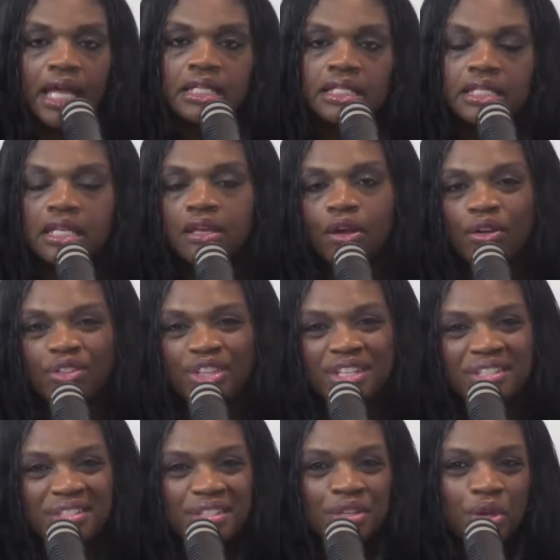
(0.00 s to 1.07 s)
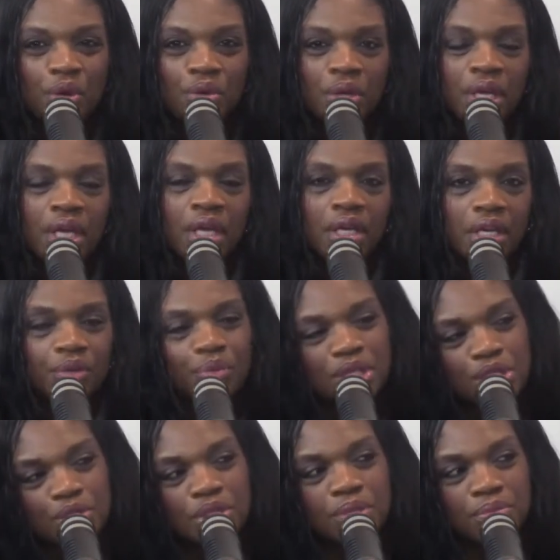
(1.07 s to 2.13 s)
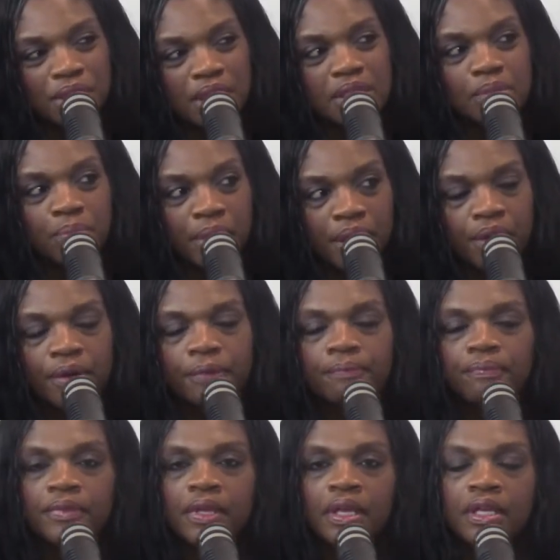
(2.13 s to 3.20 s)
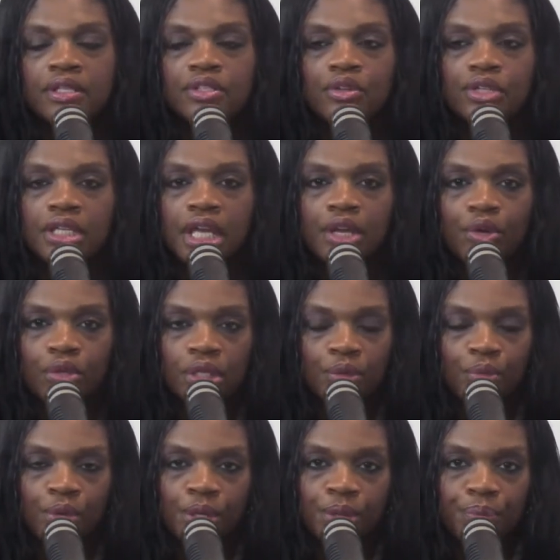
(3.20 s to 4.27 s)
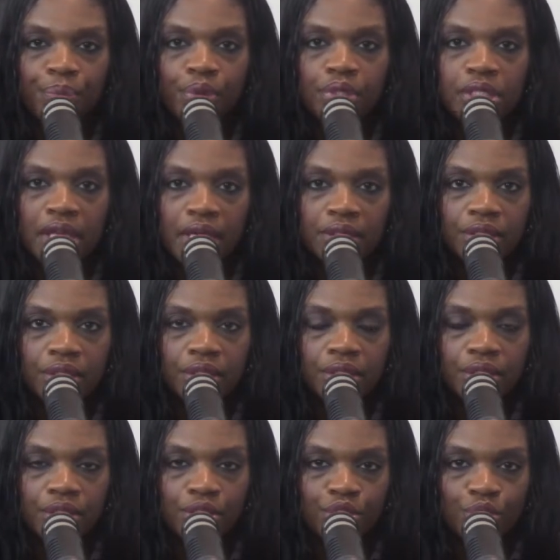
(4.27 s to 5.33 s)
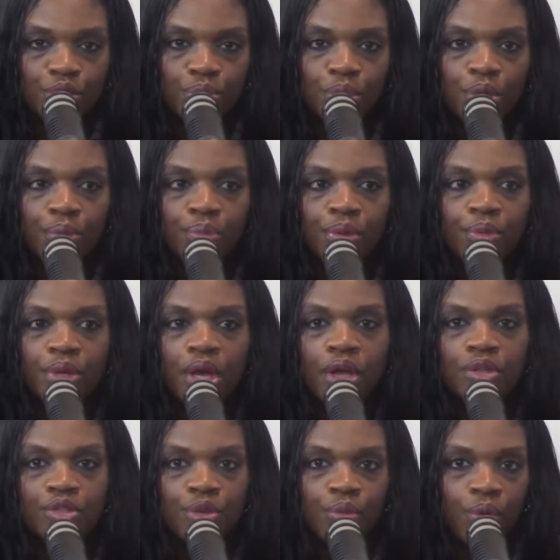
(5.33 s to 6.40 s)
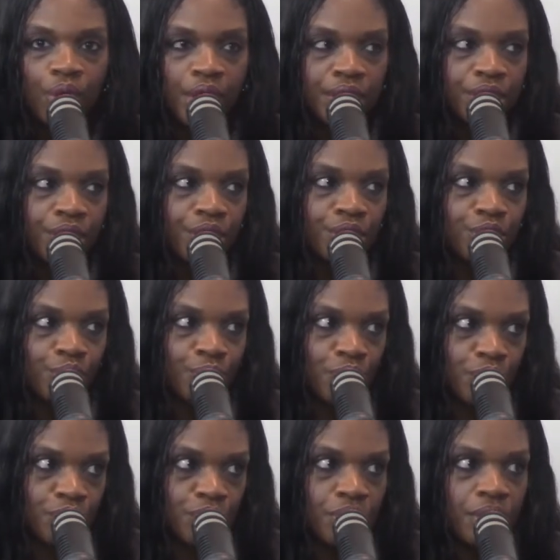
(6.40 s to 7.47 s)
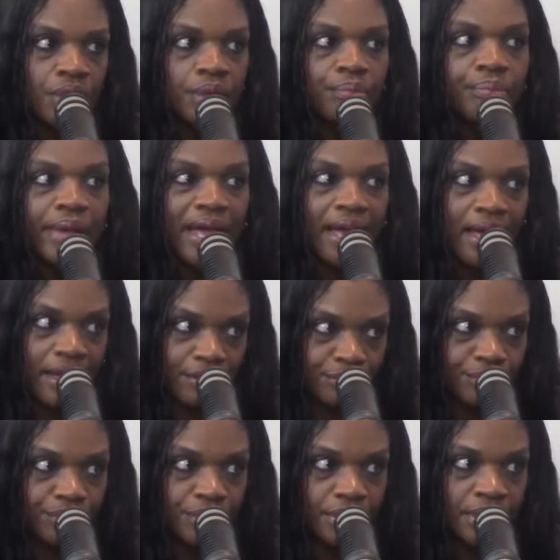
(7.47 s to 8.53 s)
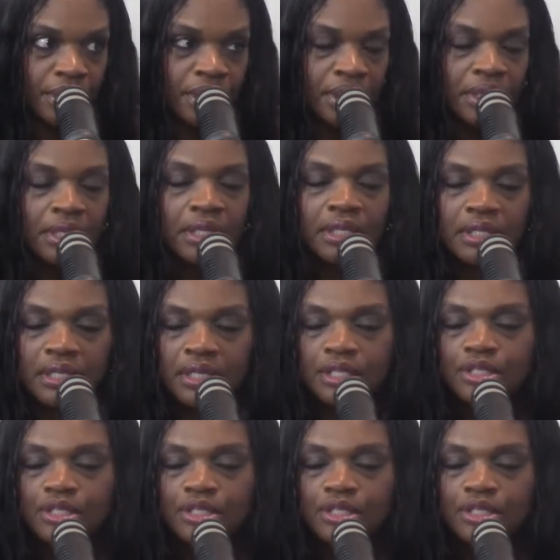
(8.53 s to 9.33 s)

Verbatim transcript: and see, are these, you know, could we do some things better? So that not only we protect the consumer, but we also work in the consumer's behalf. Yes, exactly.